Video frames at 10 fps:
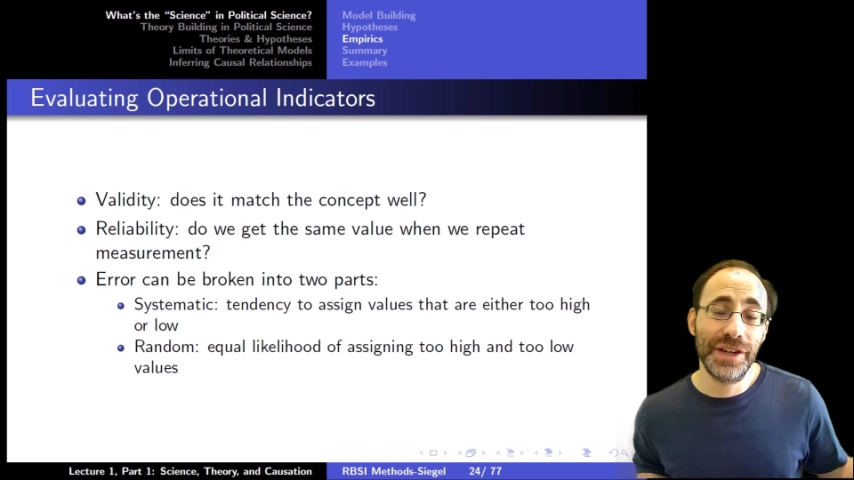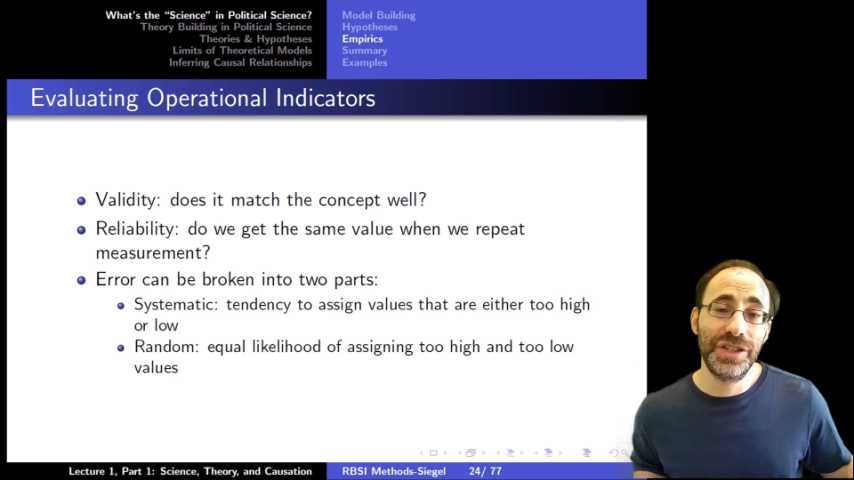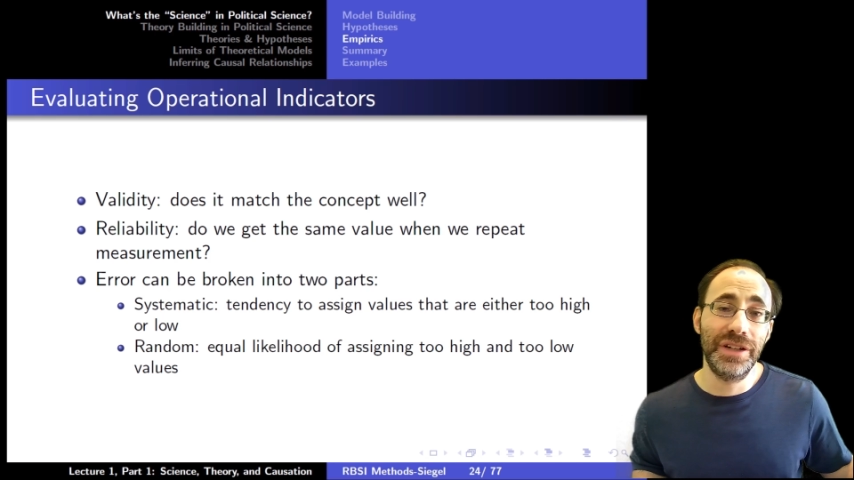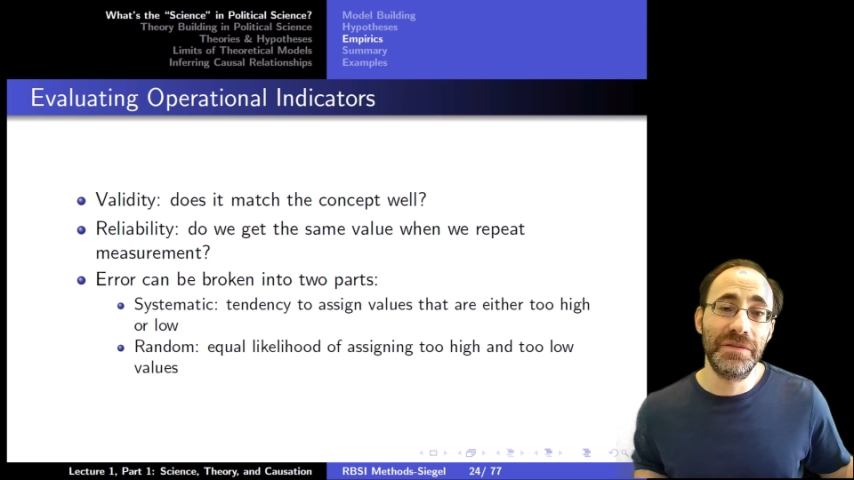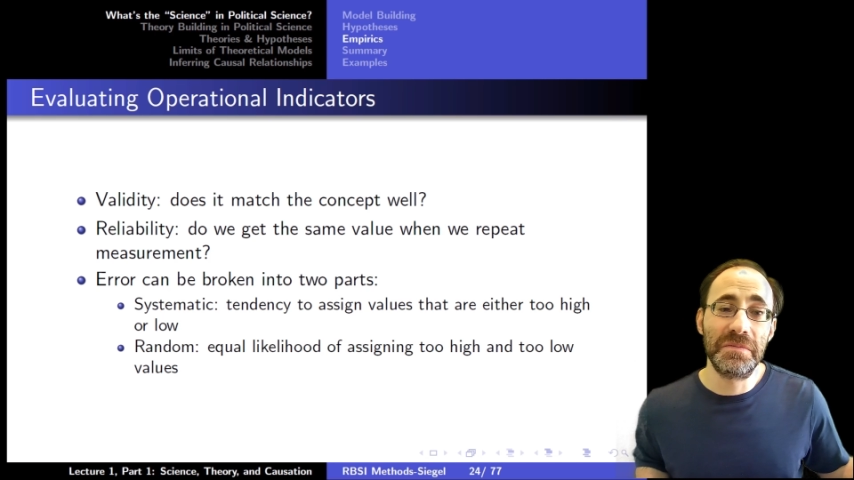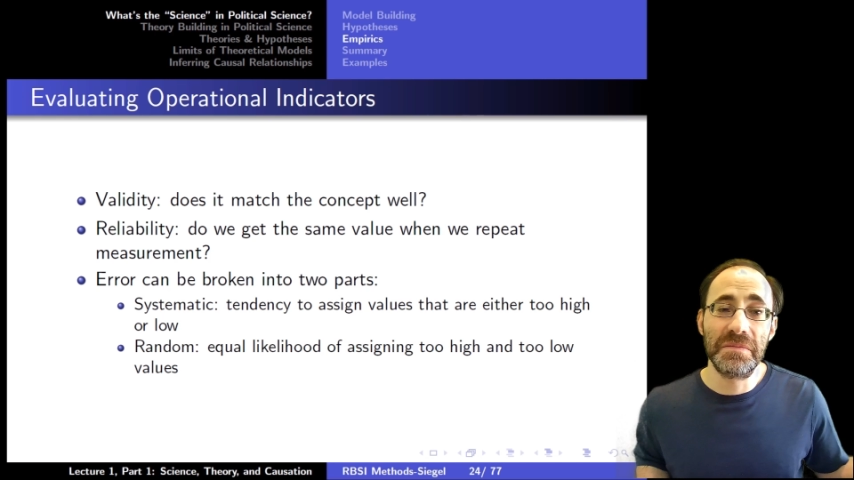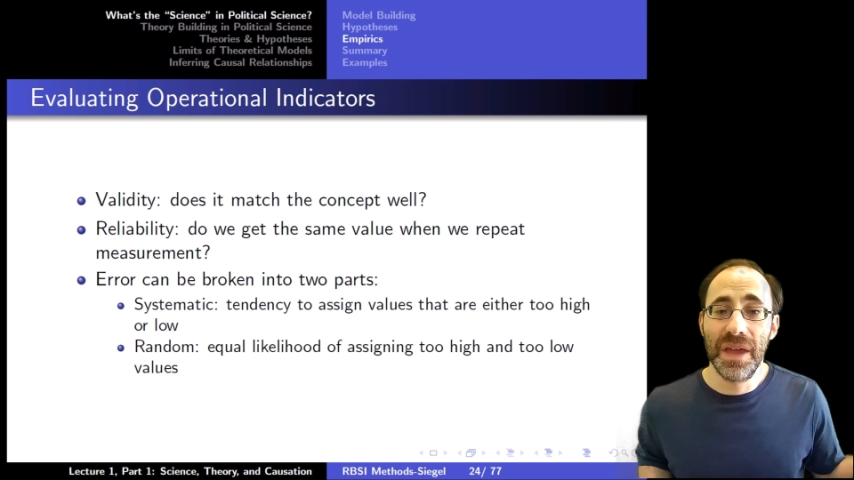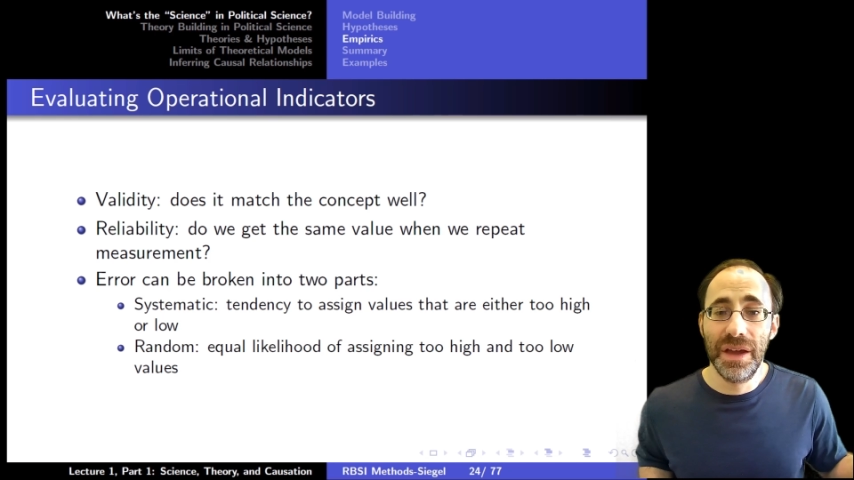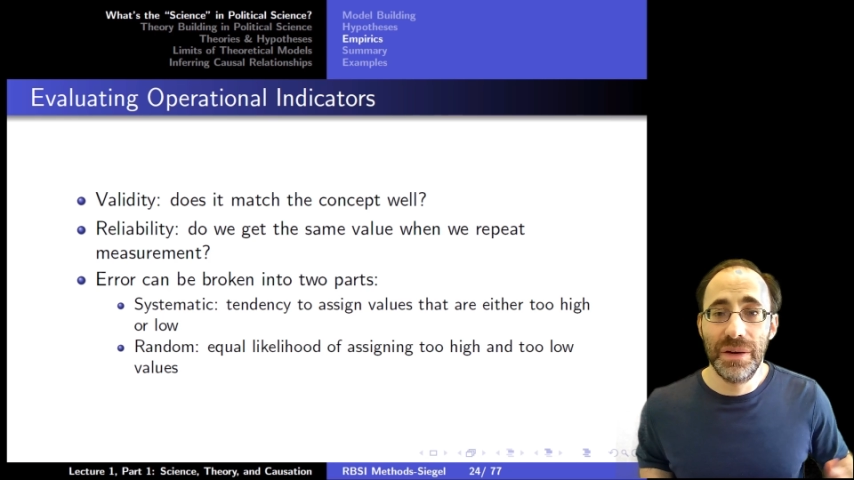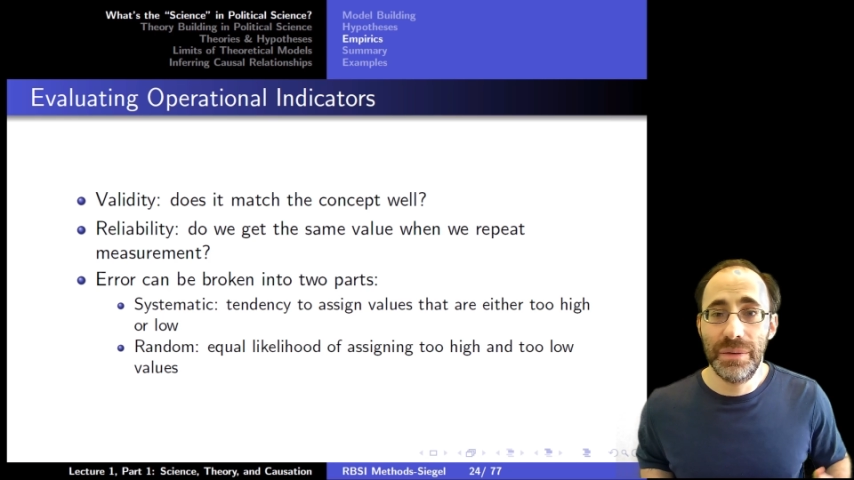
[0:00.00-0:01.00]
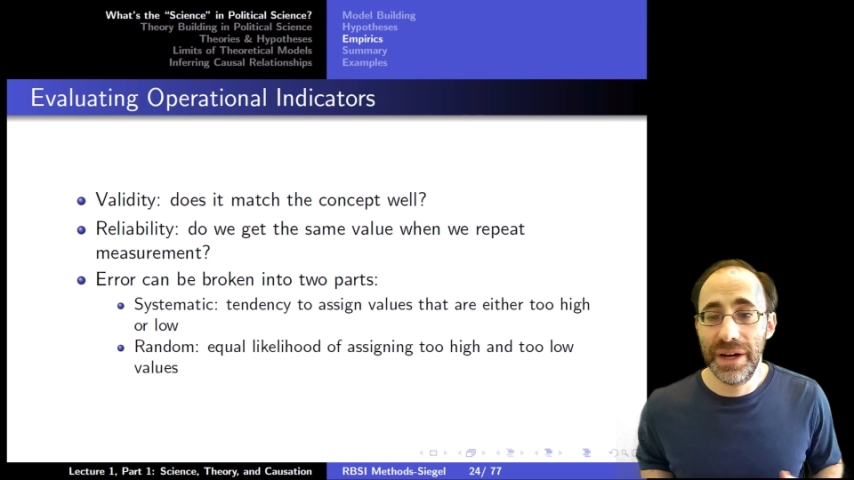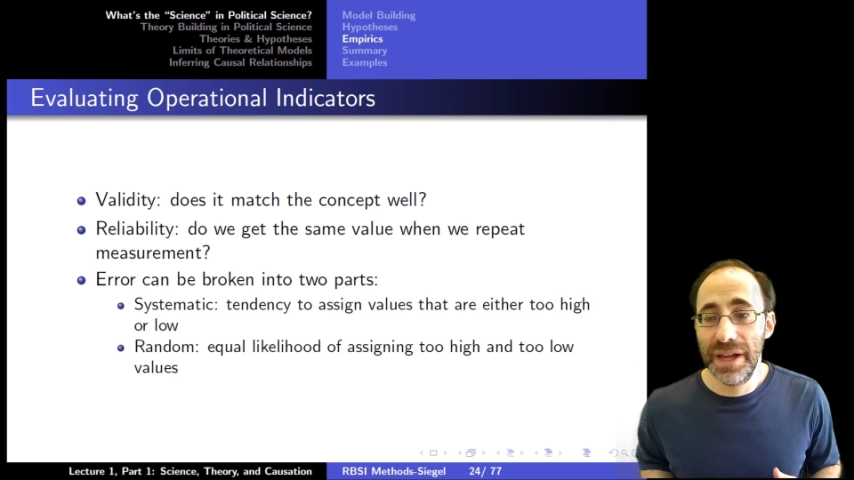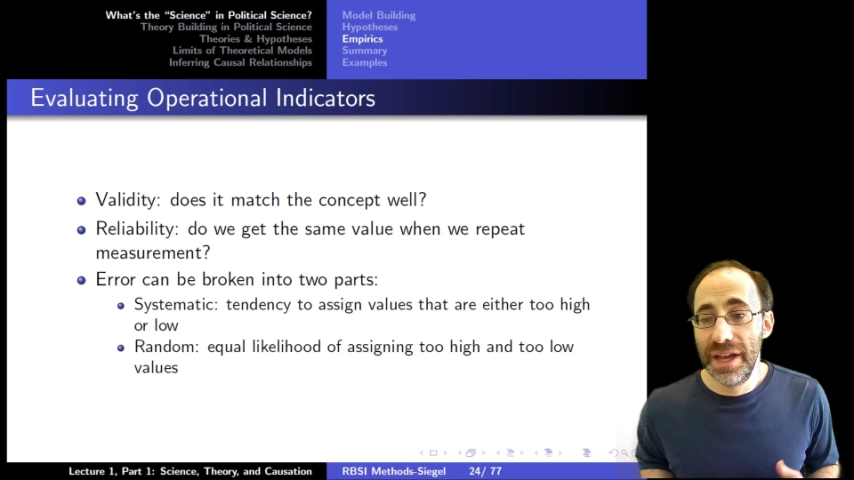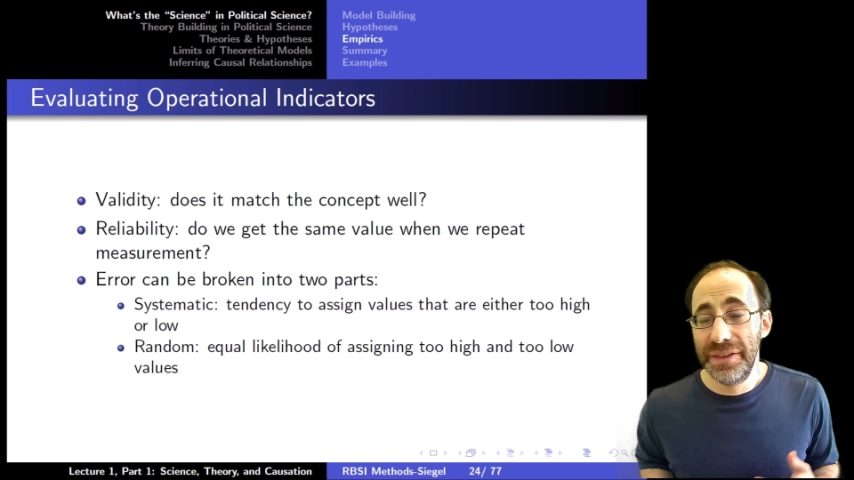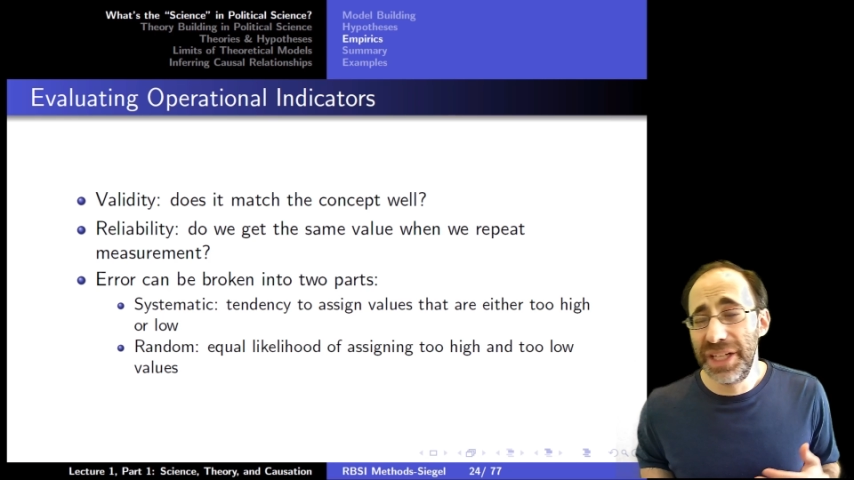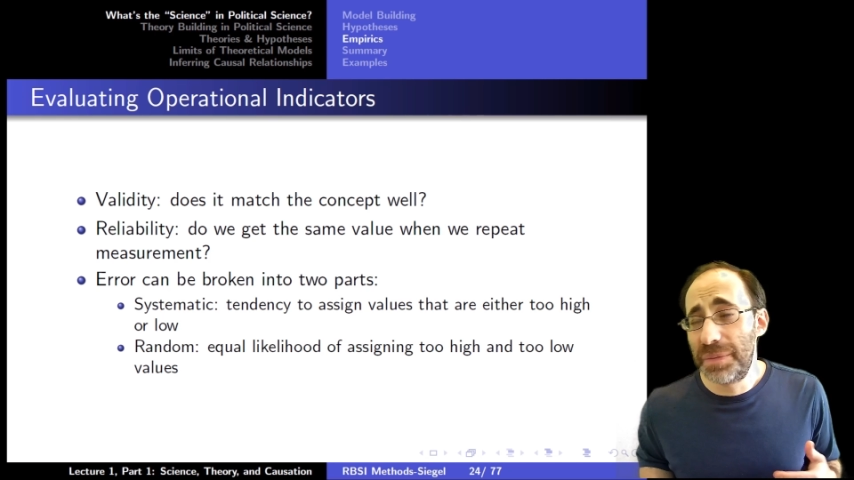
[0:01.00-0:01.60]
the election, right?